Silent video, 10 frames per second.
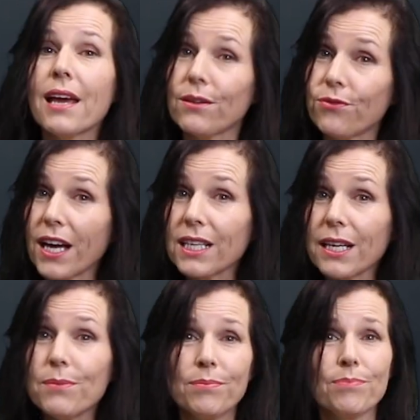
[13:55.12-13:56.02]
And
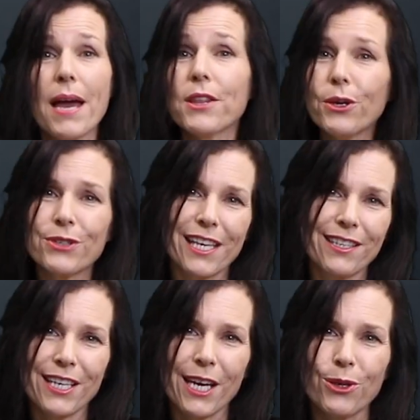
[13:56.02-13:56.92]
finally, Matthew is going
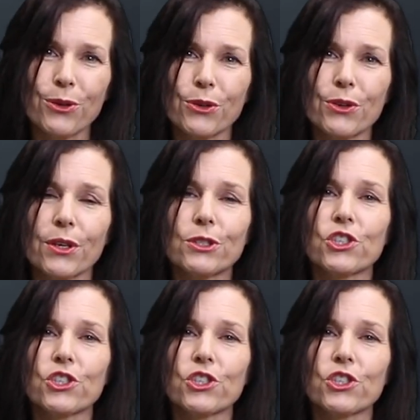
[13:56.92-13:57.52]
to take you through those